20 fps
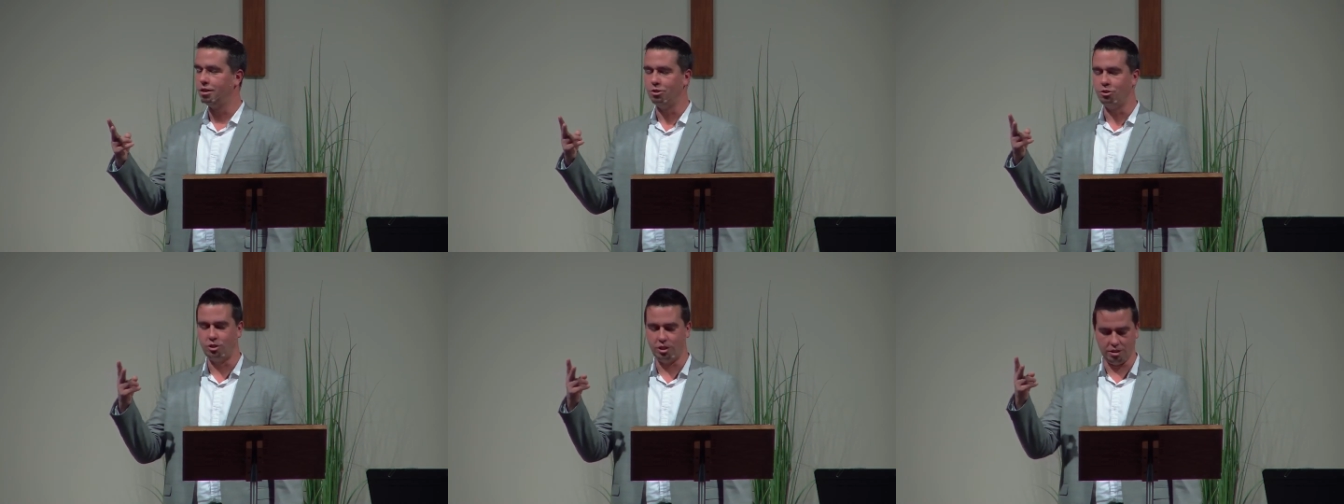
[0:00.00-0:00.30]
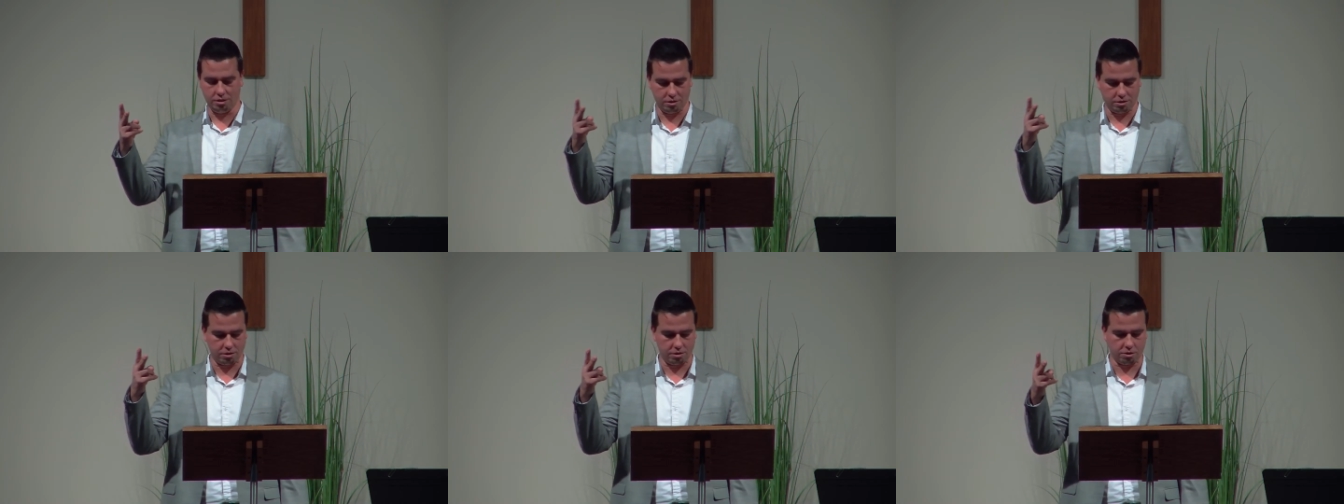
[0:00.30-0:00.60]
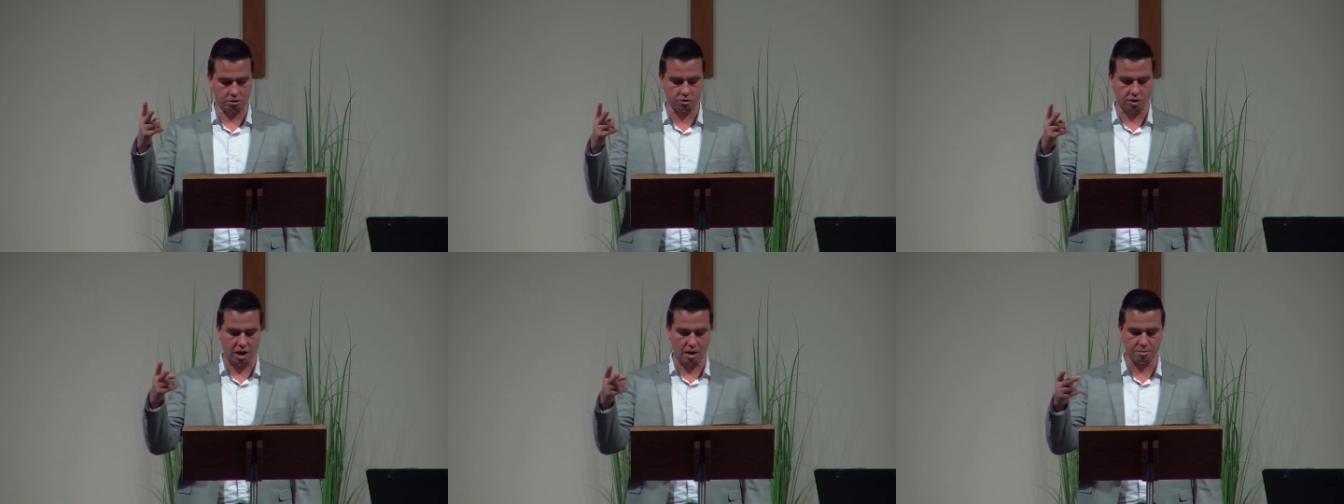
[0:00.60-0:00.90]
Jesus
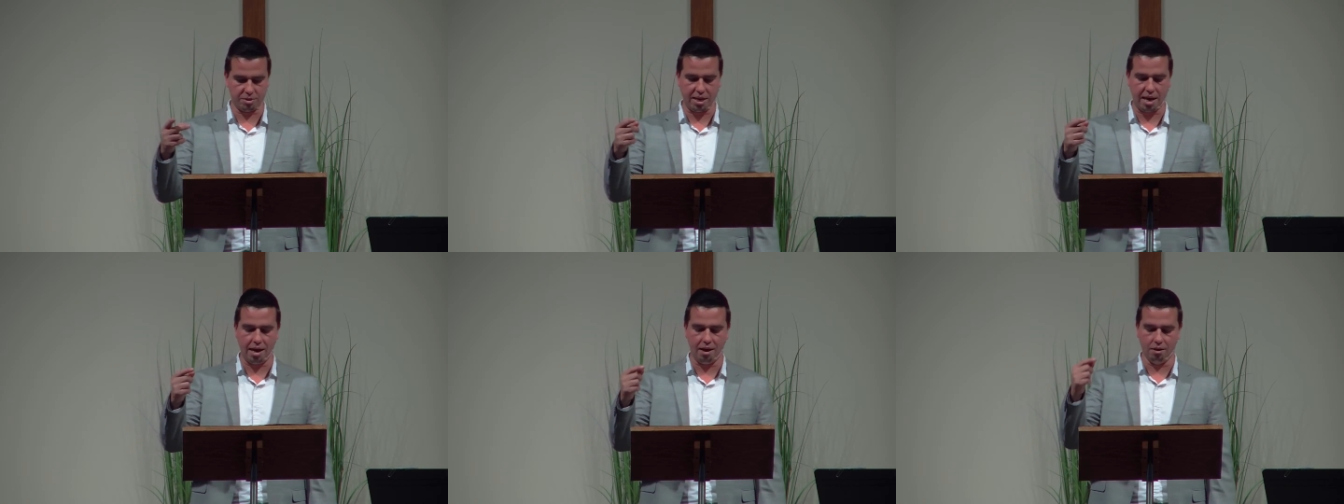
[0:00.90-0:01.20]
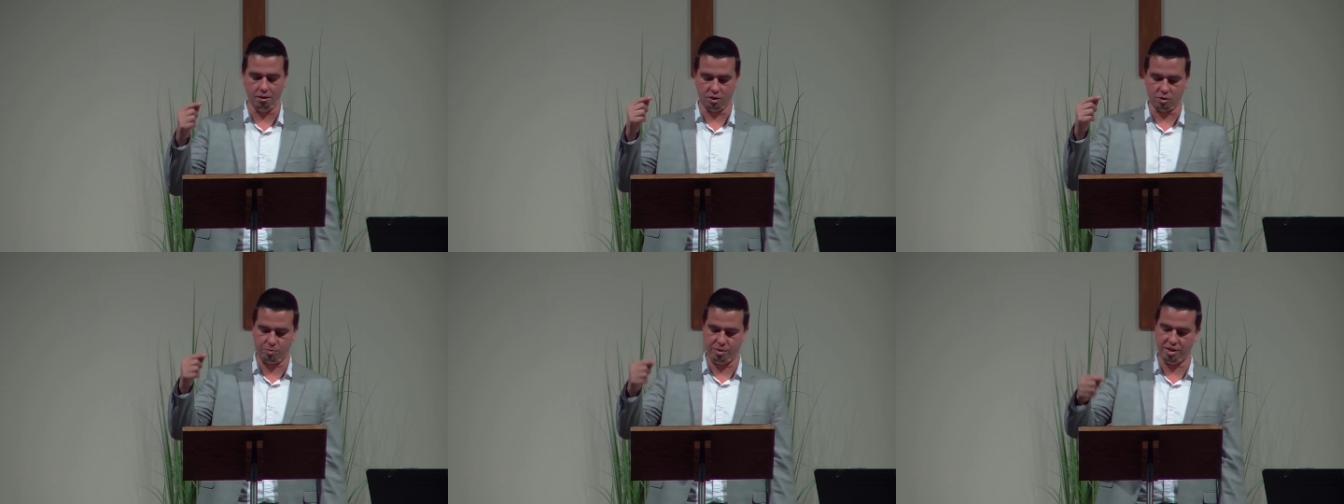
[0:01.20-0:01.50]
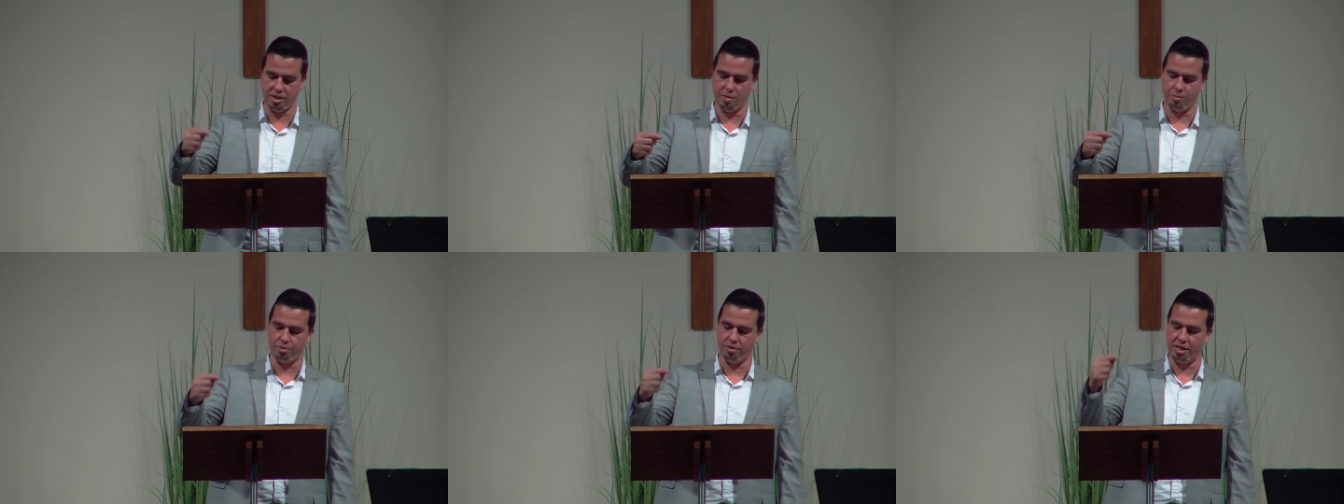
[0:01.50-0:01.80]
describes hell as
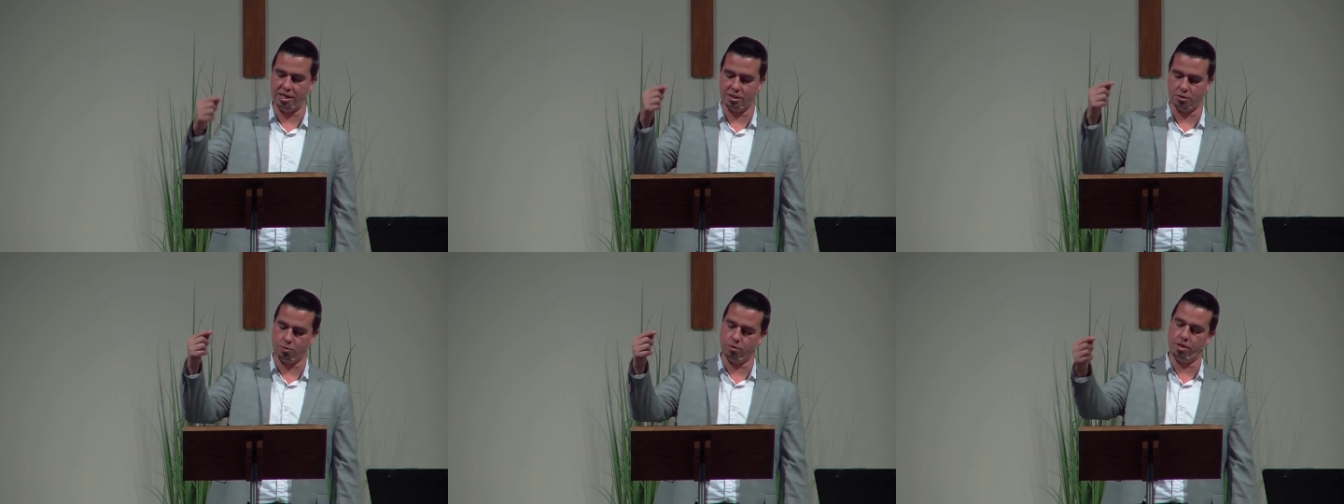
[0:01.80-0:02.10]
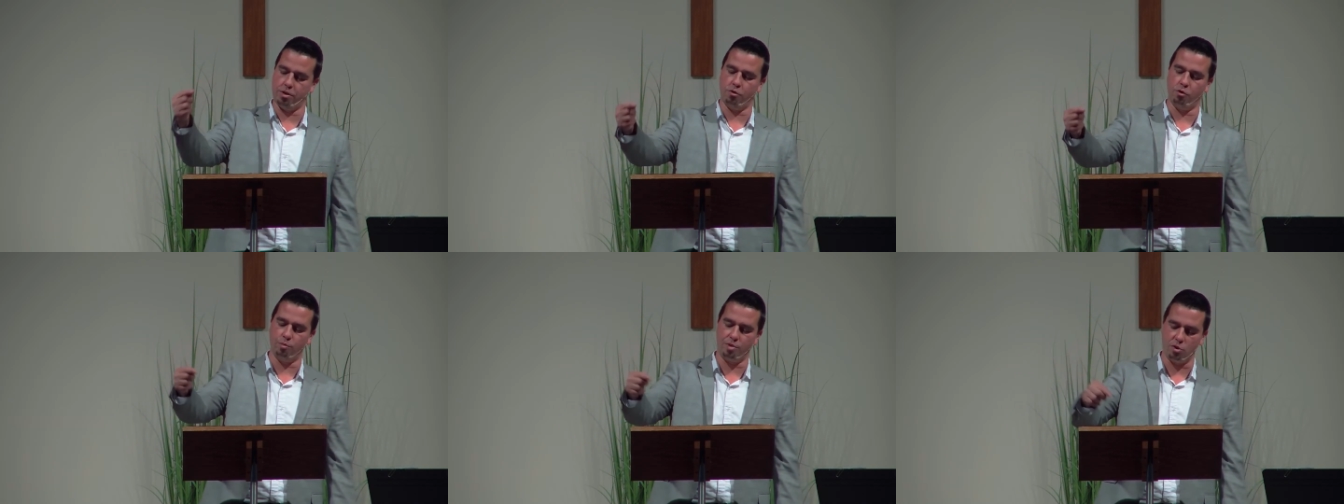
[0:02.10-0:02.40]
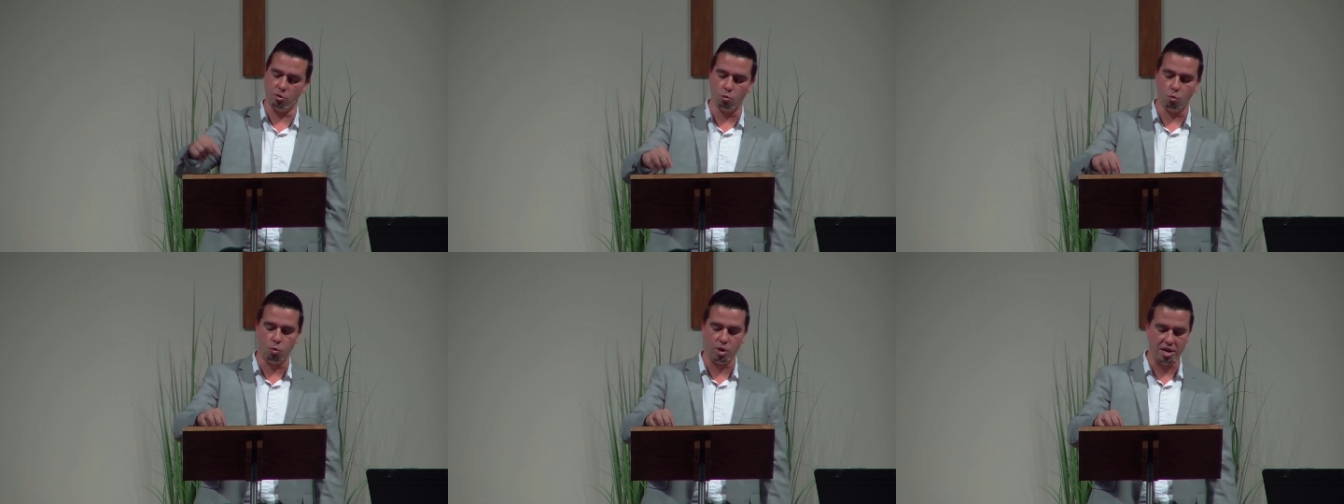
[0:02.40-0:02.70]
being a place where there will be
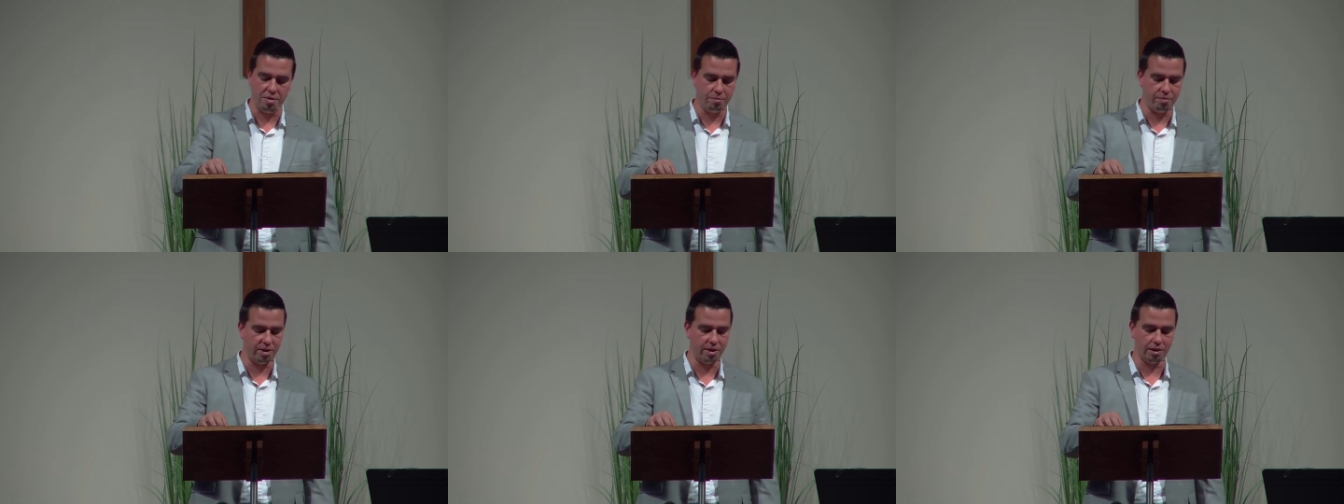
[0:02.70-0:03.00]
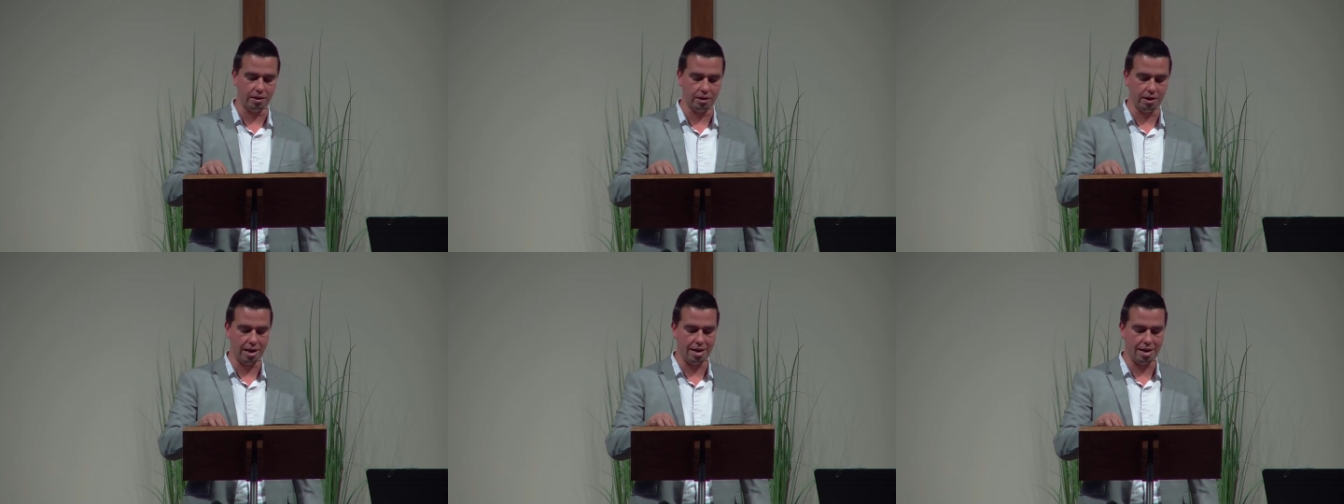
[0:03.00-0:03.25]
weeping